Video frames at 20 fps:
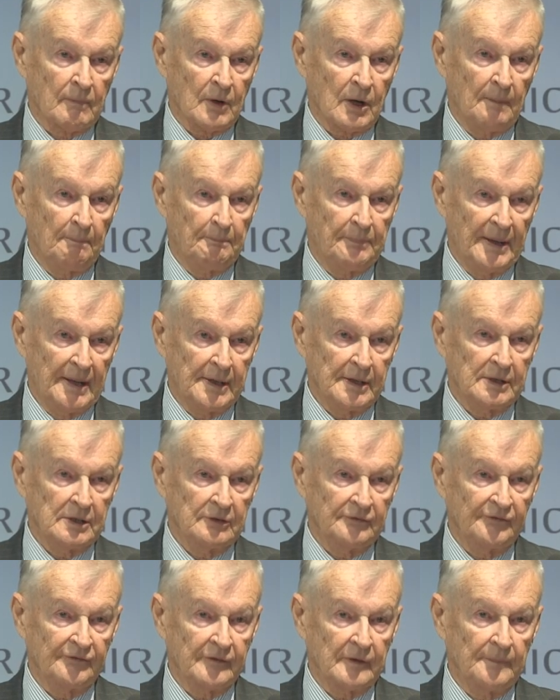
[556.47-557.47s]

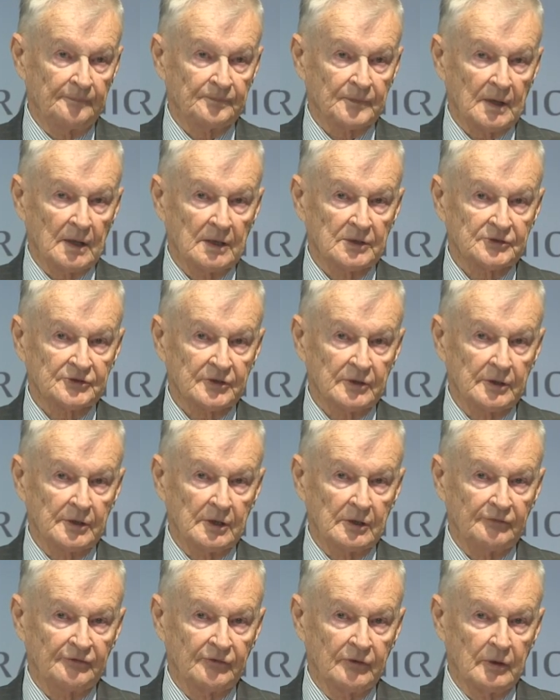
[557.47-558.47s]
competitive,
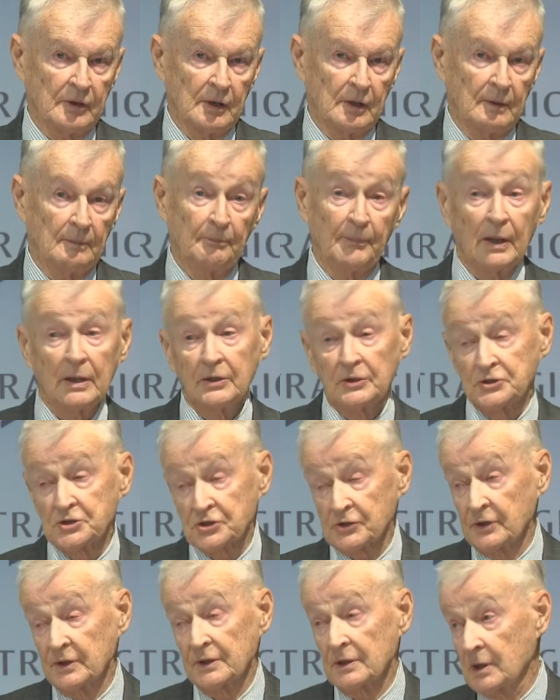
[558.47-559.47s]
assertive,
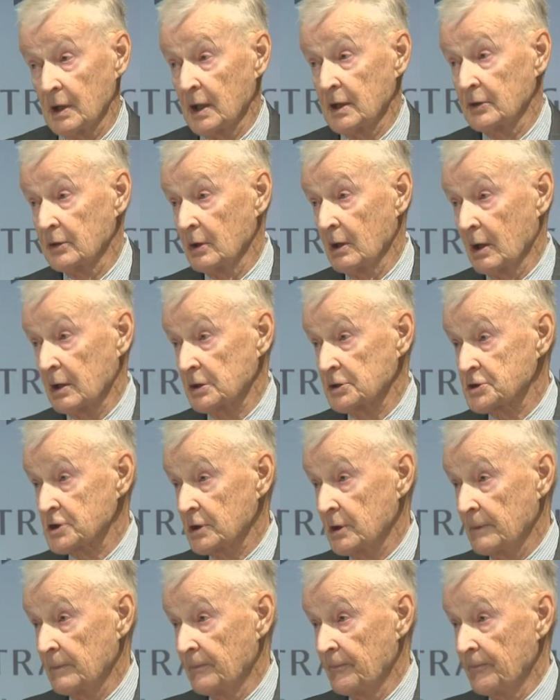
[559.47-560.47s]
belligerent
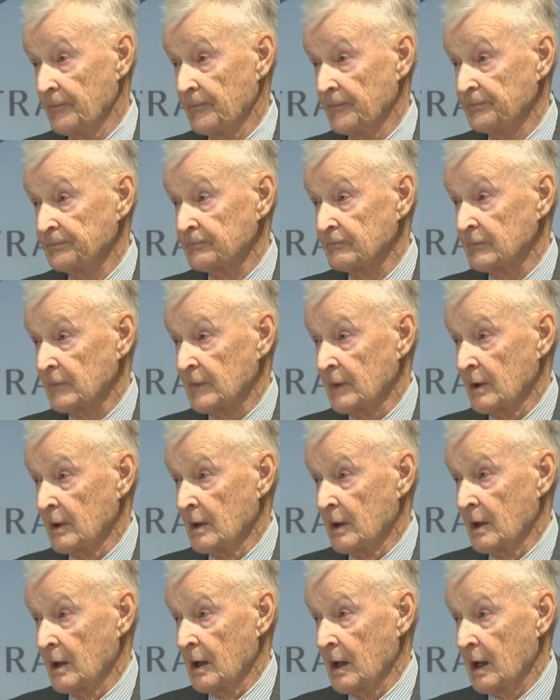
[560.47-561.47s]
ideology,
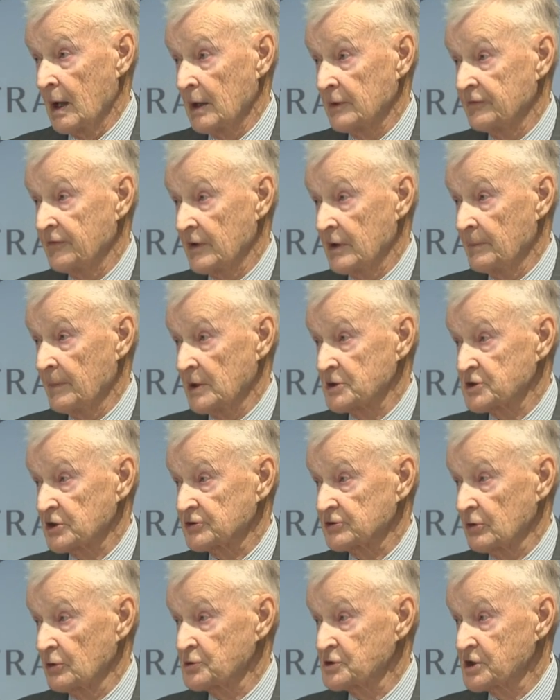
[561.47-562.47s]
and very much
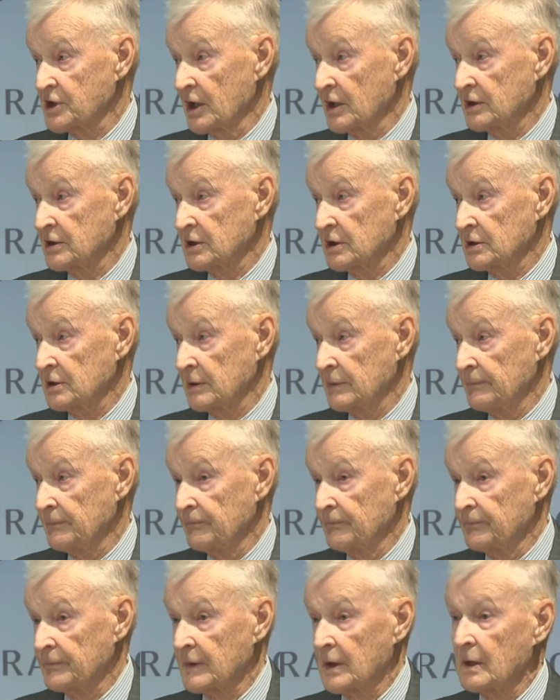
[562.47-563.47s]
associated,
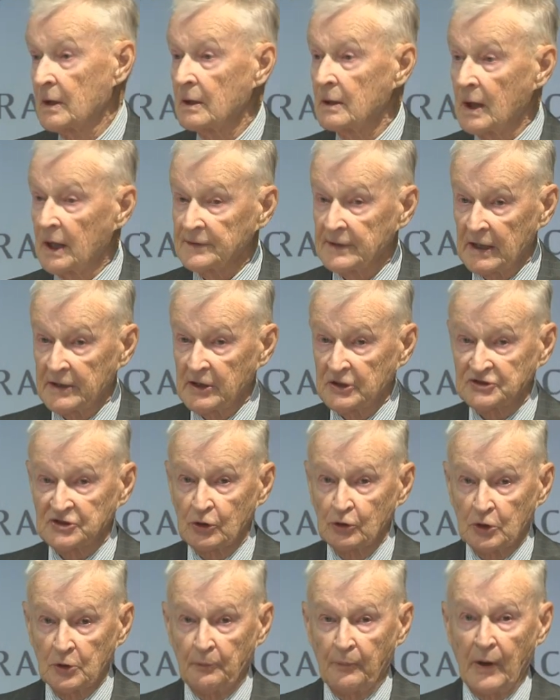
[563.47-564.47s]
and that is a
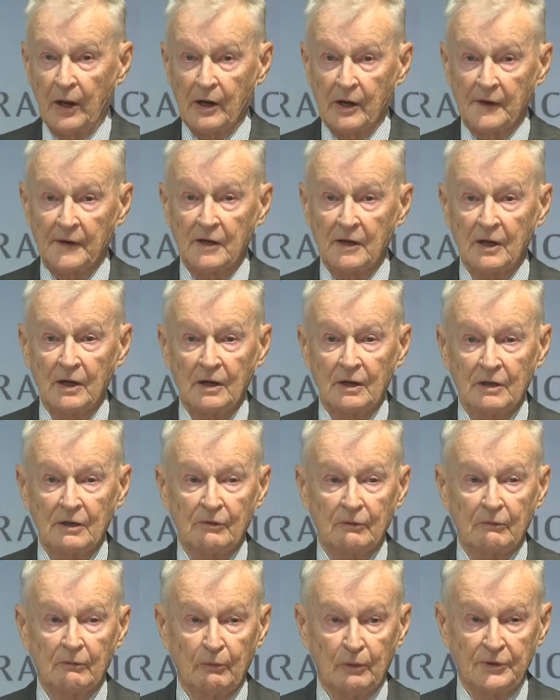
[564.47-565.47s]
good part,
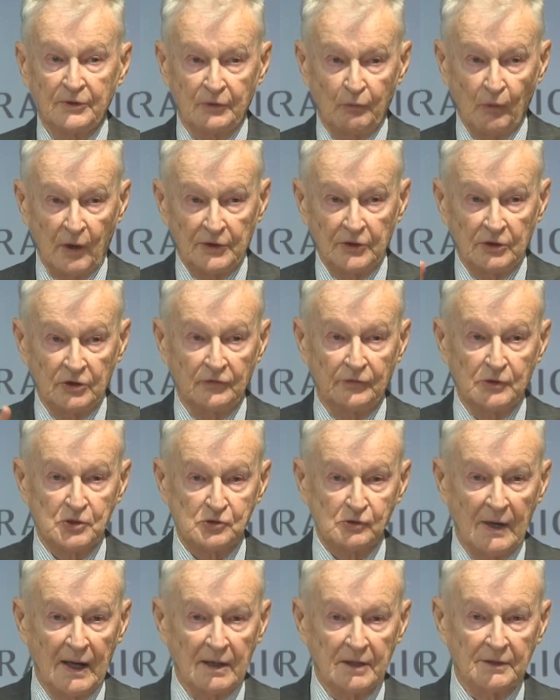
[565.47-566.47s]
with one
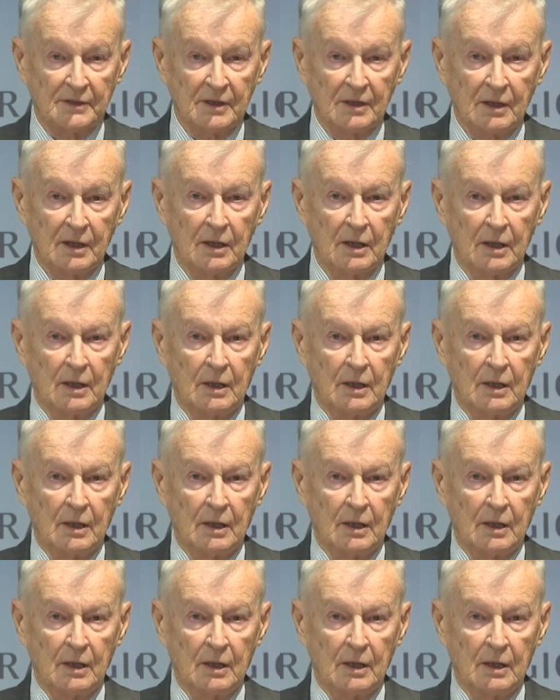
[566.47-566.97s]
individuality,